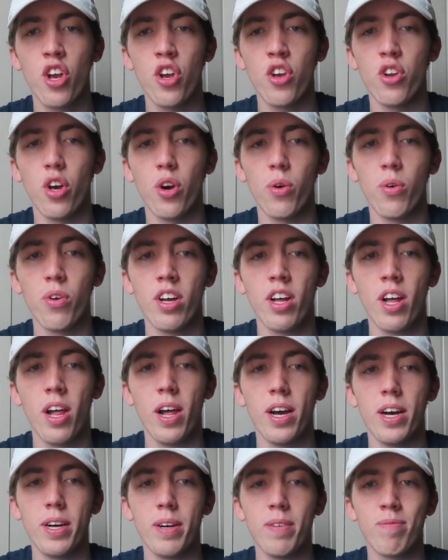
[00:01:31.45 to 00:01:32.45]
You know,
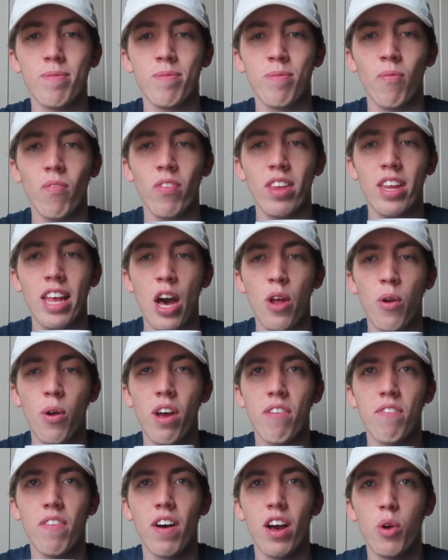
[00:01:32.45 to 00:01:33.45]
how do
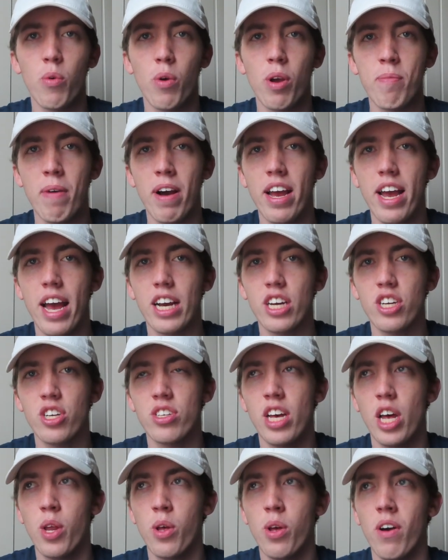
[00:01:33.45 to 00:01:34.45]
I evaluate my
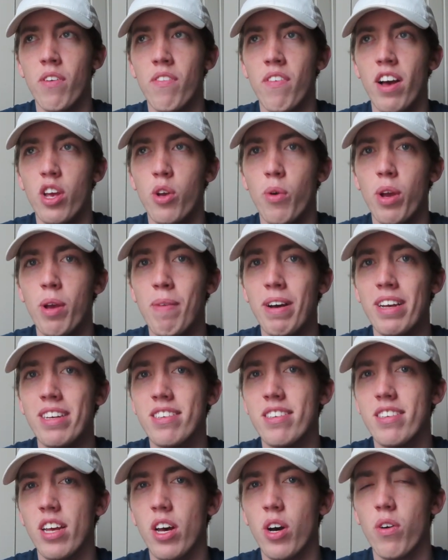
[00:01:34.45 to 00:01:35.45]
actions? How do I evaluate
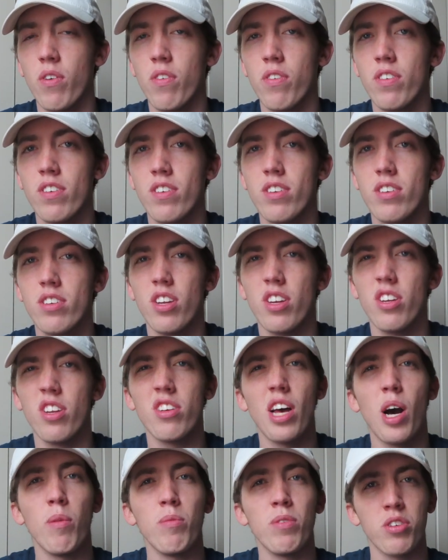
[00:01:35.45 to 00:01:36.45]
myself to
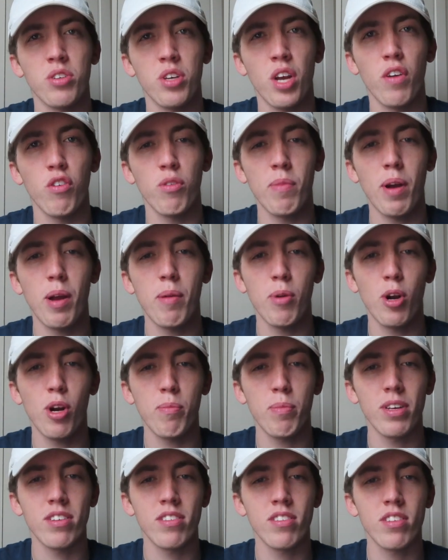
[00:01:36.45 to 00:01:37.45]
just help discover my
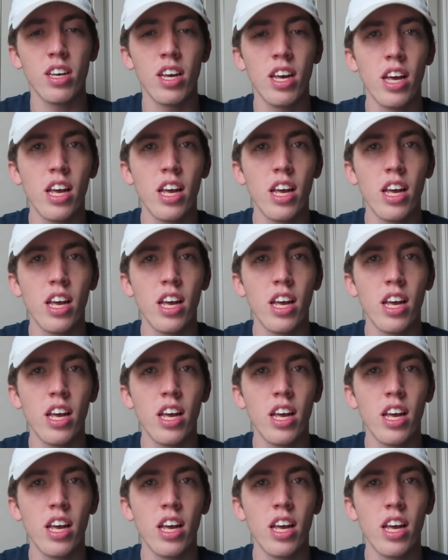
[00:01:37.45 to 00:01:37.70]
purpose?